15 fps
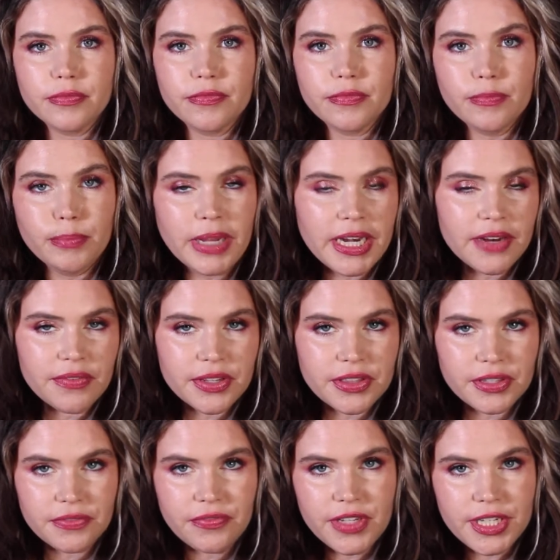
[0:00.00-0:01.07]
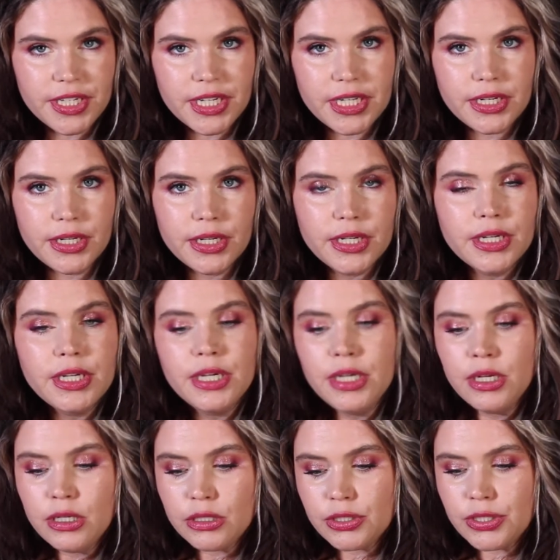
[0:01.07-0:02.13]
made everything vegan.
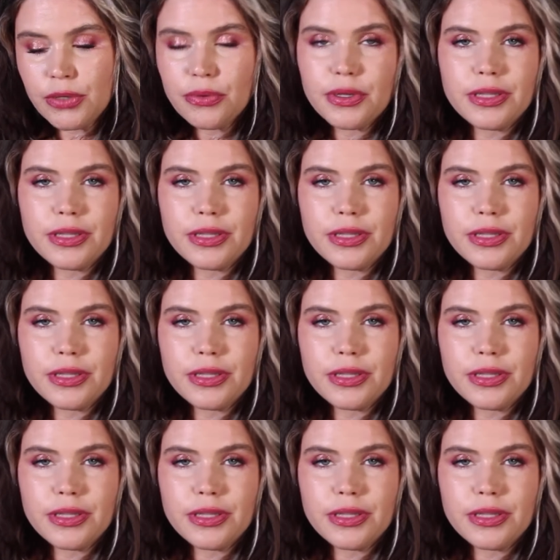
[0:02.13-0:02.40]
So